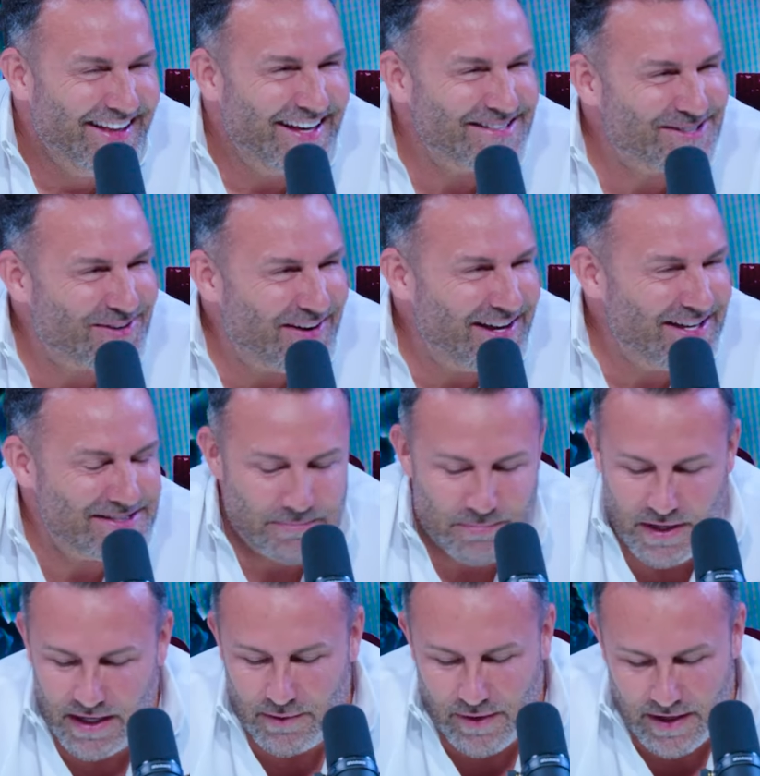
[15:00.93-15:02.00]
That's crazy.
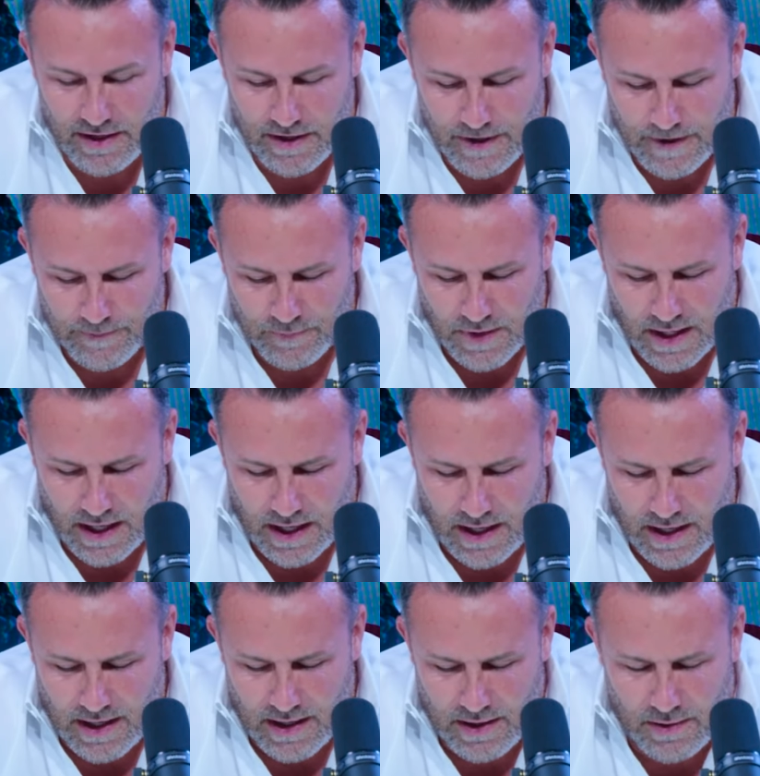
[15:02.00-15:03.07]
But anyway,
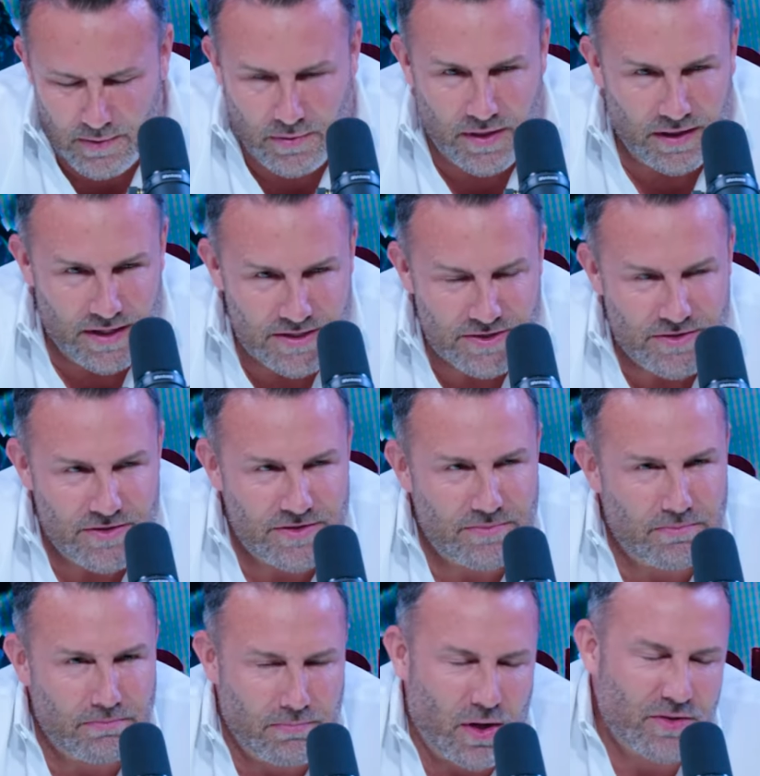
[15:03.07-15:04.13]
the
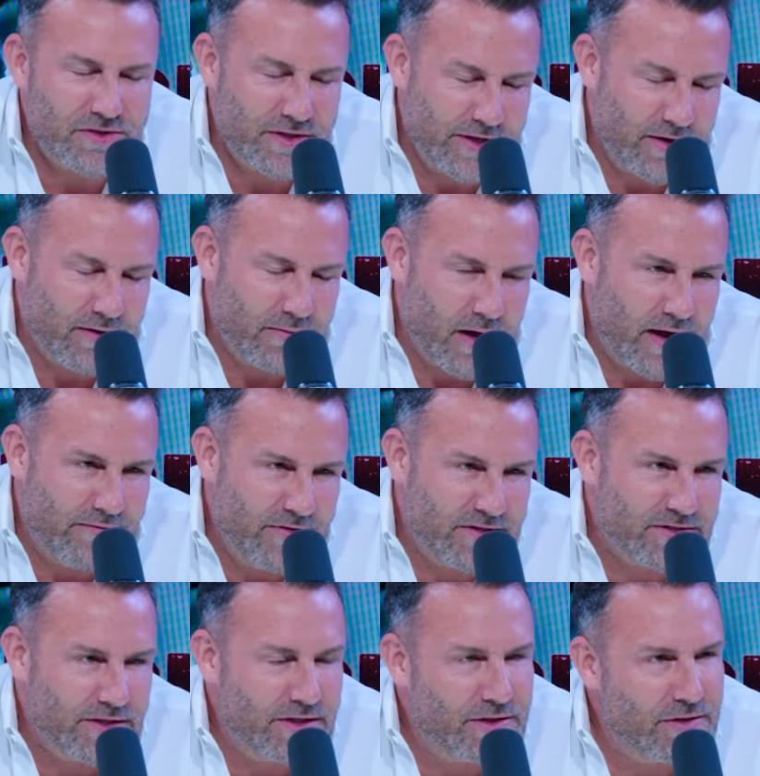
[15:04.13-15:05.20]
listeners mostly are
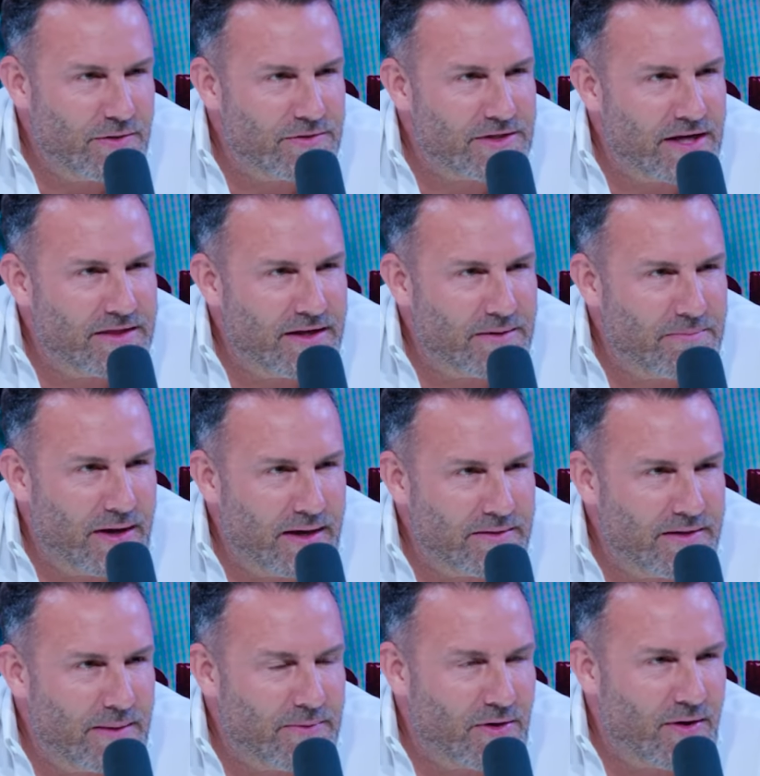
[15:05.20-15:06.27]
obviously dudes. I think my
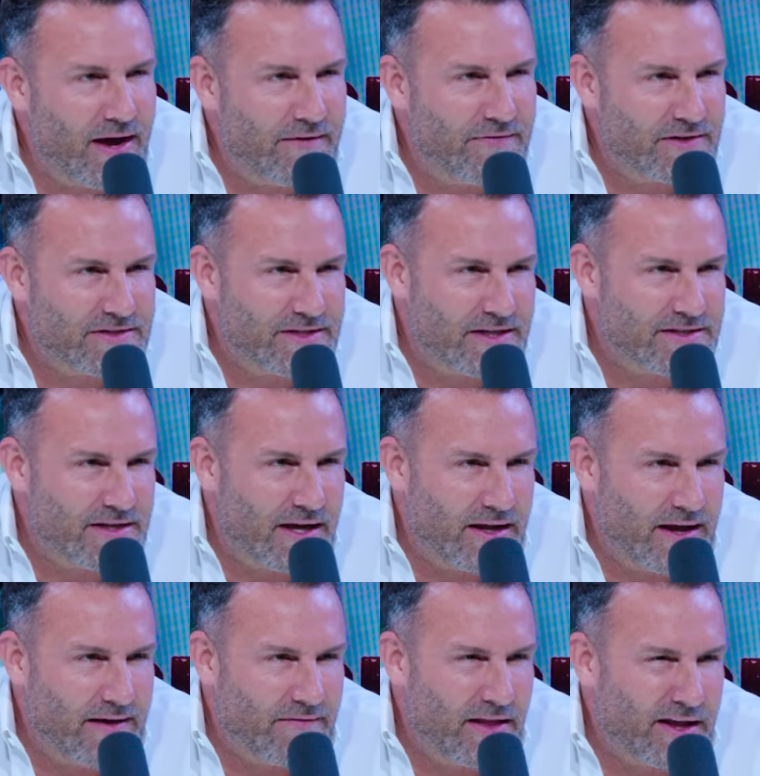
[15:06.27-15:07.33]
demographic says I
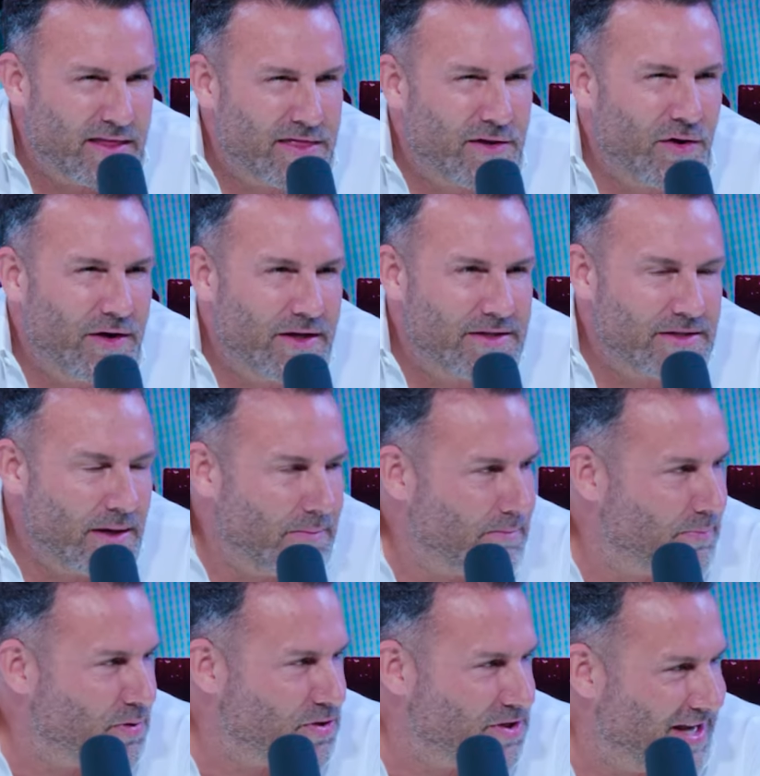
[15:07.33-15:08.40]
have like 30
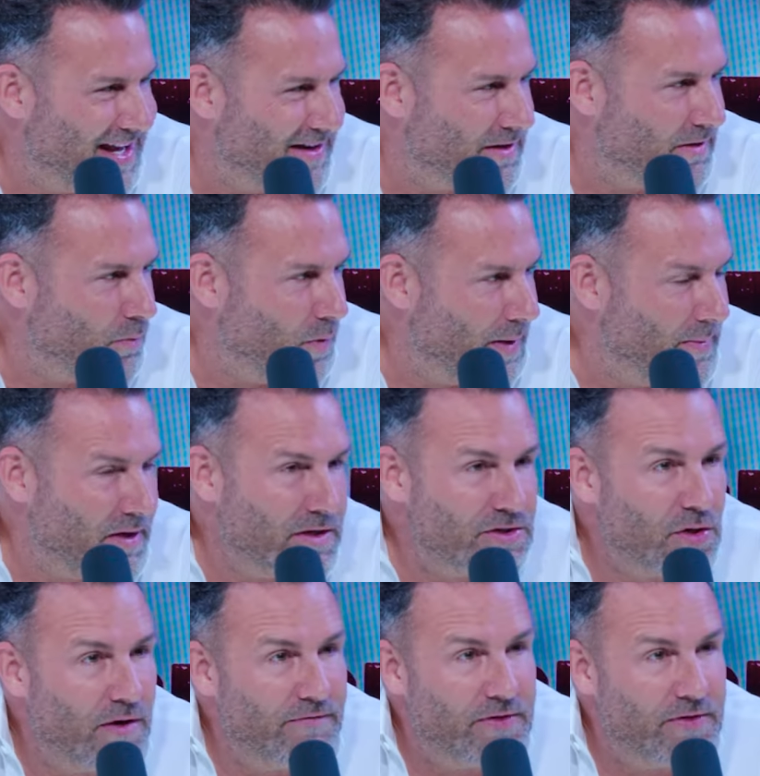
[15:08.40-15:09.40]
something percent women. So